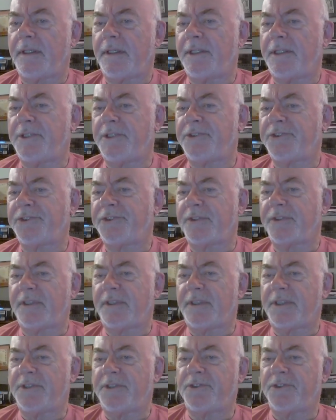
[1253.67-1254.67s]
is
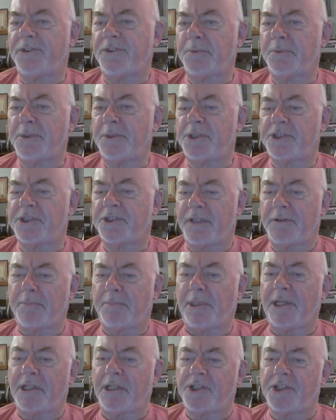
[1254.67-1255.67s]
do we share
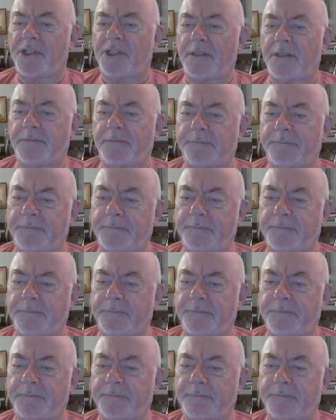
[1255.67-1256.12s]
a picture